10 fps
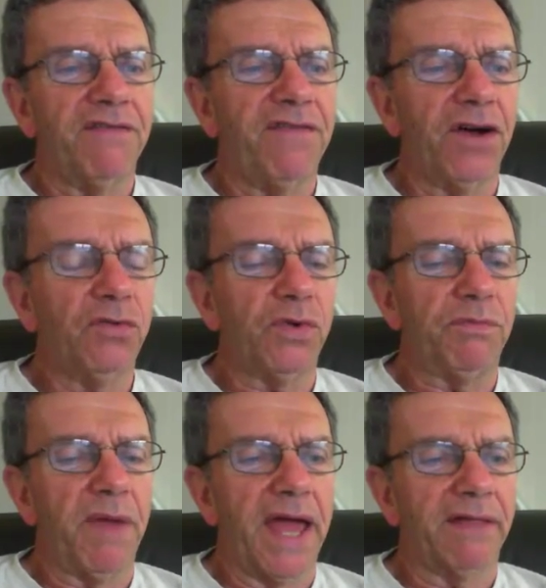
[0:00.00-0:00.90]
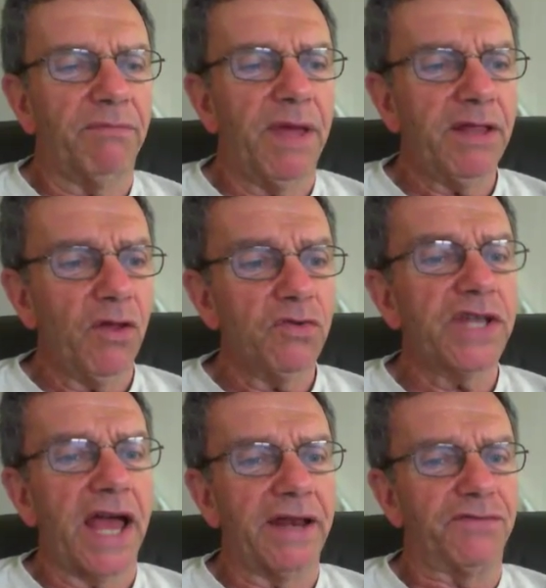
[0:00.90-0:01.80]
have fun with math, make
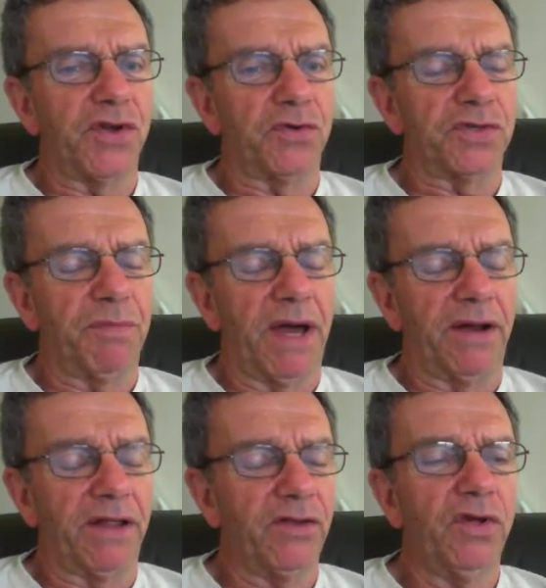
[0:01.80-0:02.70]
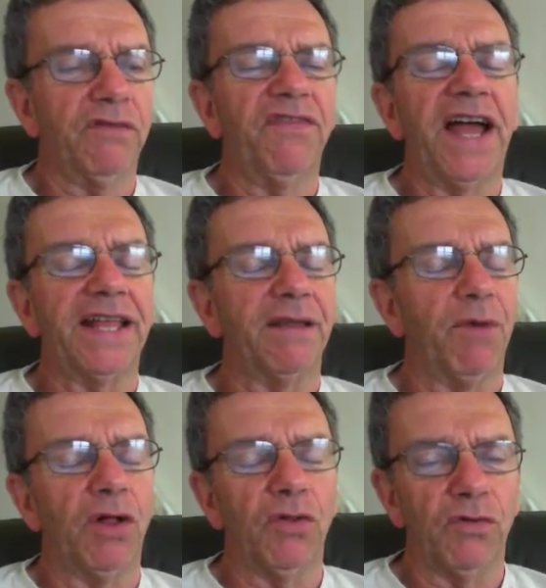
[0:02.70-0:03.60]
those kind of jokes about it, and you can find
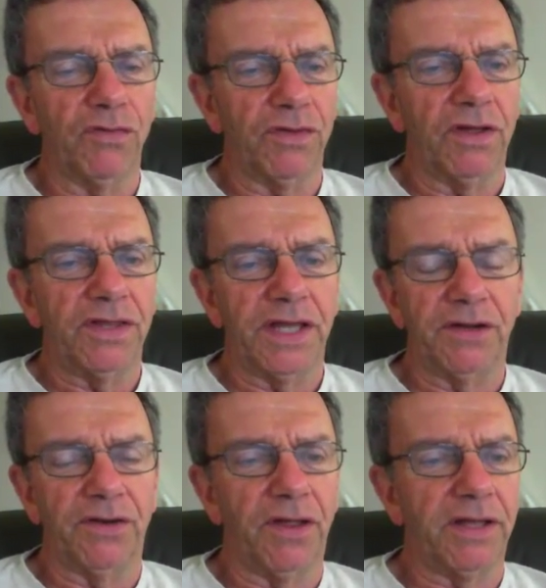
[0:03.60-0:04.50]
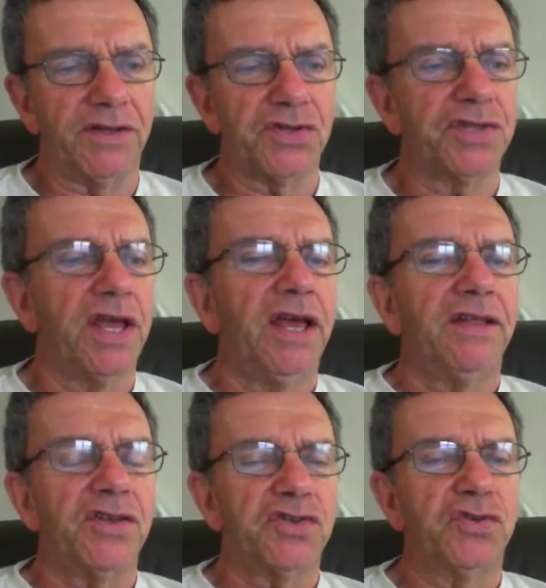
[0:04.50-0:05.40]
them all over the internet.
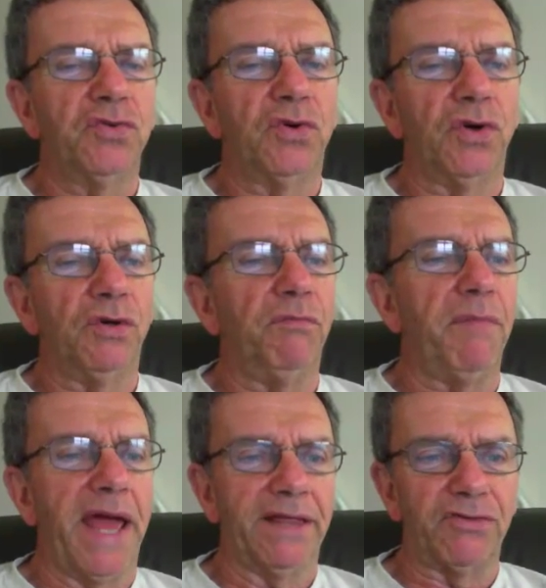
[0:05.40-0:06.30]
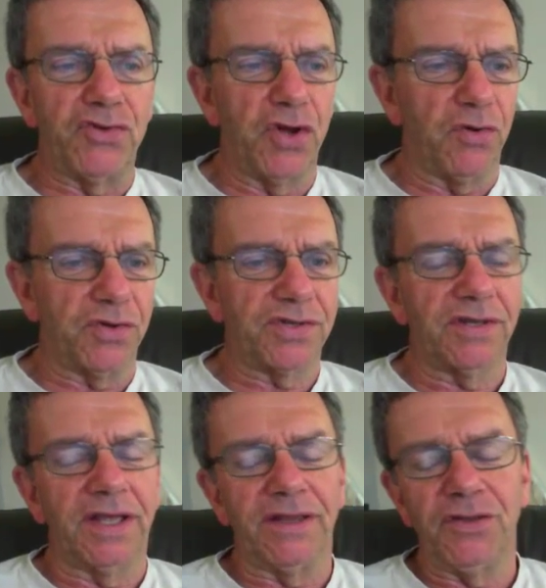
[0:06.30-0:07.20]
Just Google math
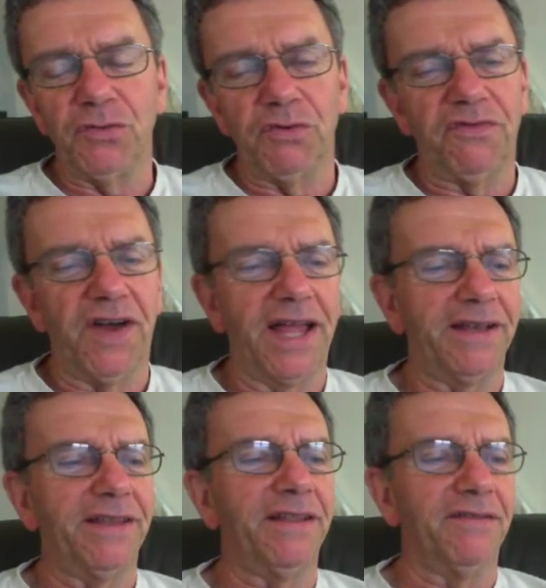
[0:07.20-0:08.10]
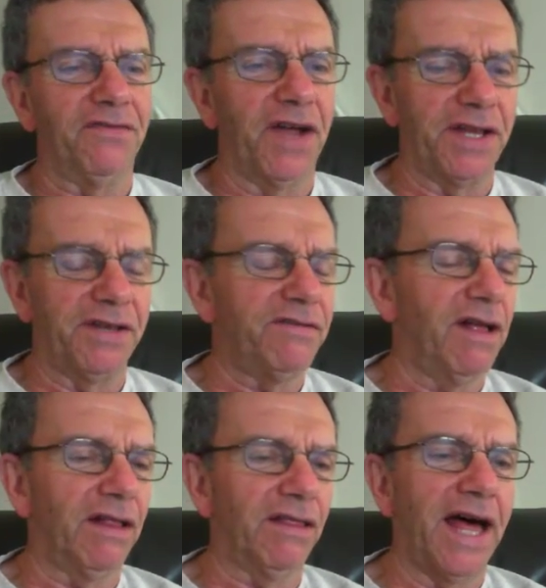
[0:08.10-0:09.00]
jokes, and you will find
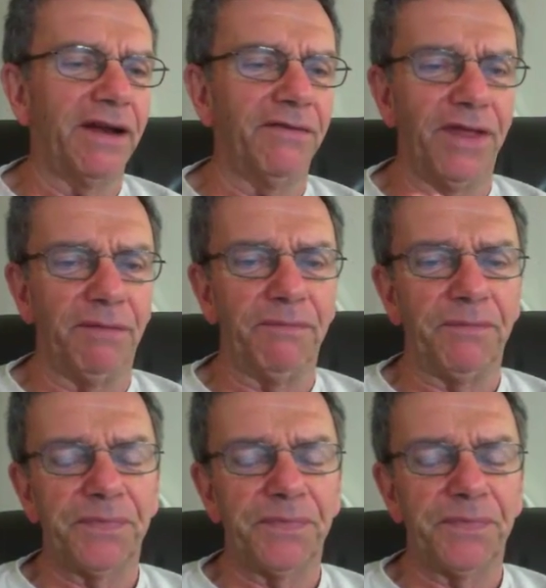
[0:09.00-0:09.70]
a lot of them.